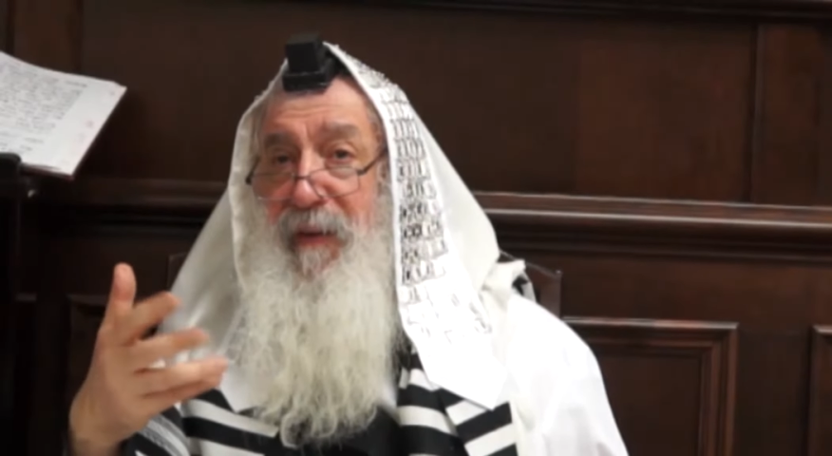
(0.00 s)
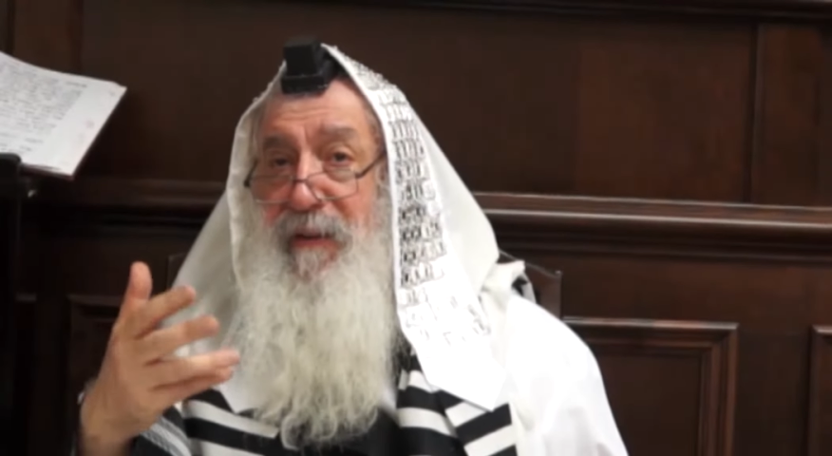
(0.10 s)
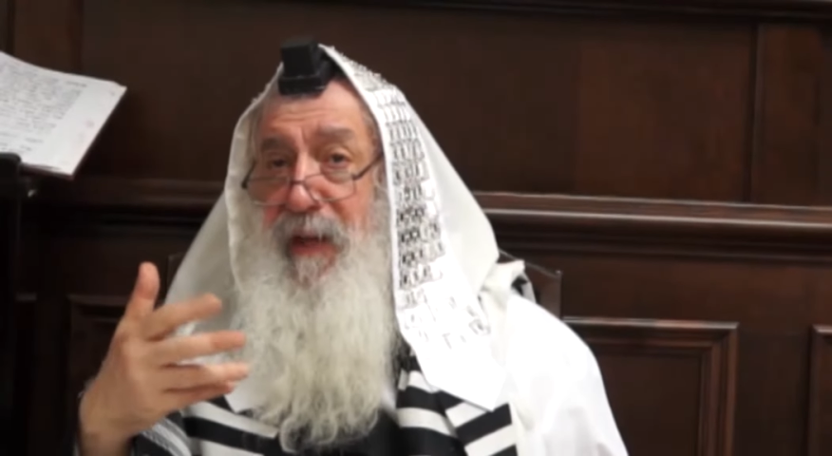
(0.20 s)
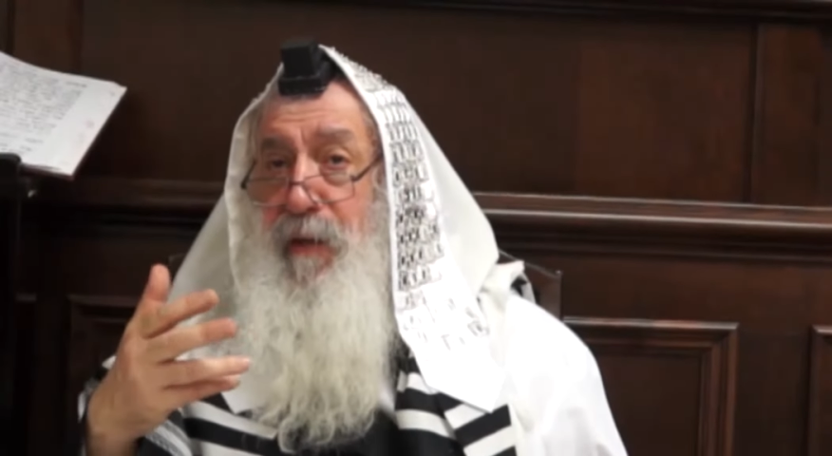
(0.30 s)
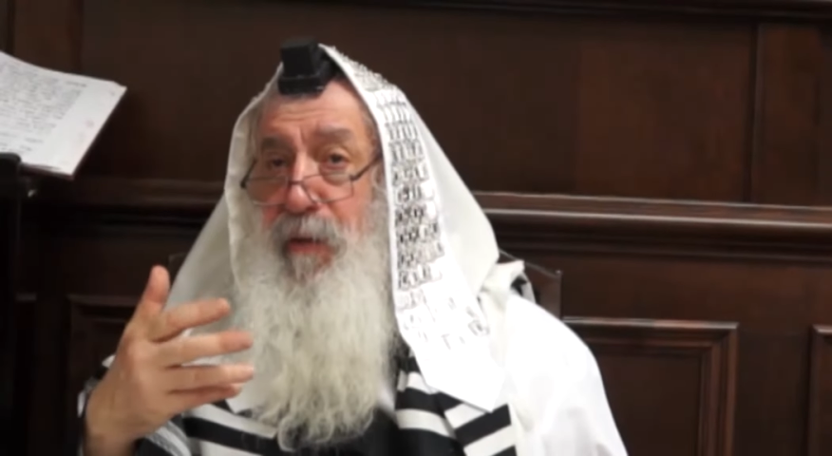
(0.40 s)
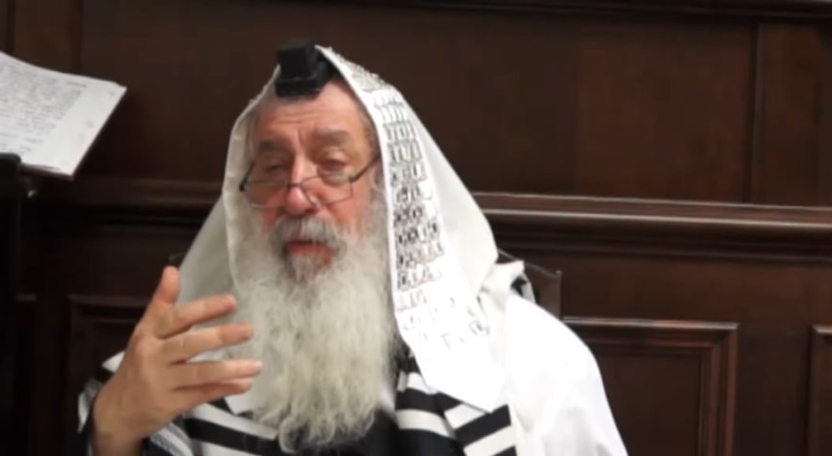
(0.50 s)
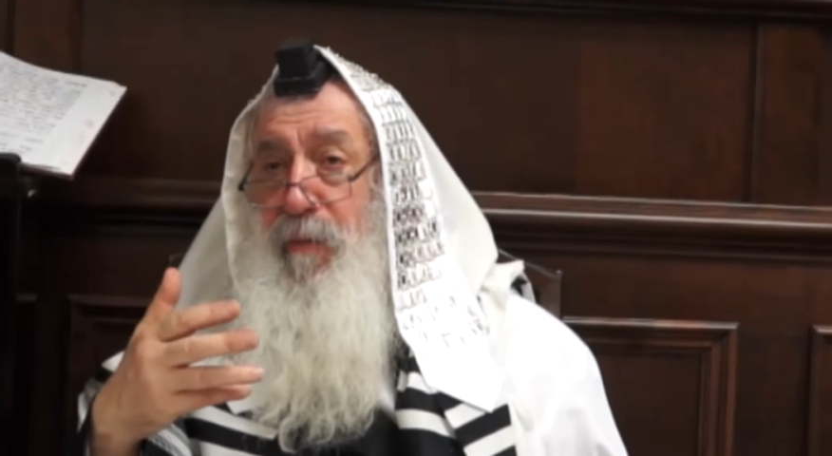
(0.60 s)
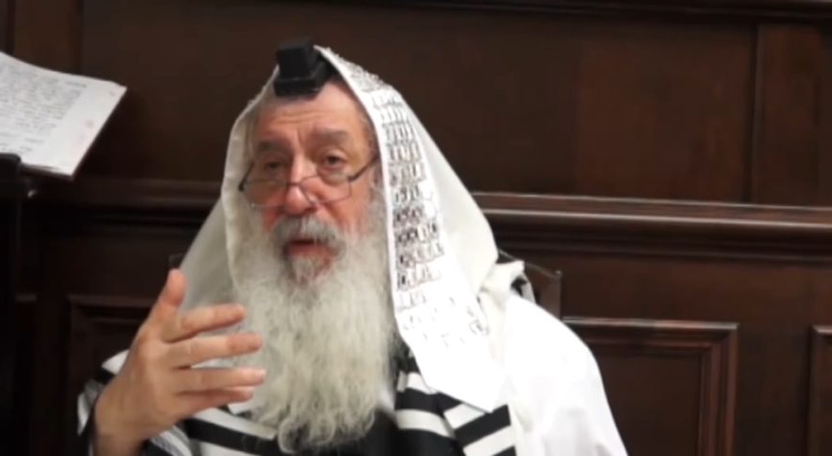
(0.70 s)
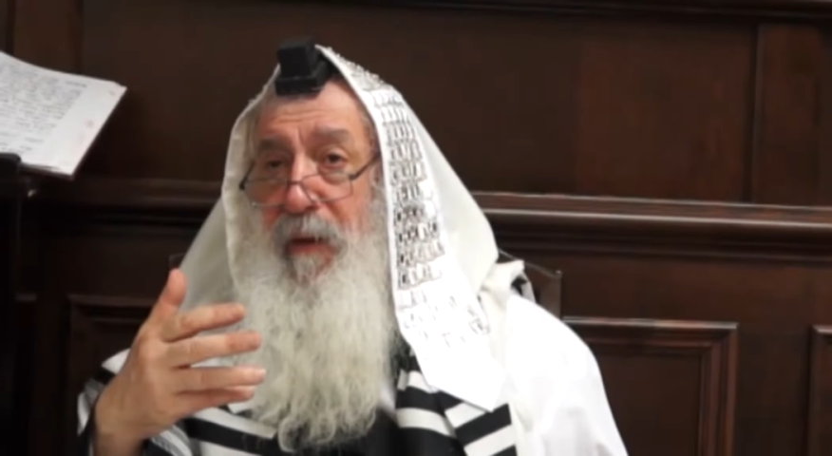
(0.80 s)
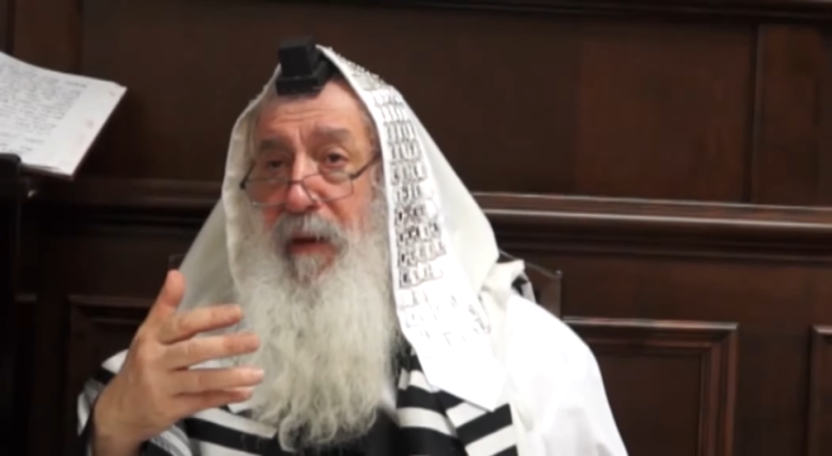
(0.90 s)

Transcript: I tell you,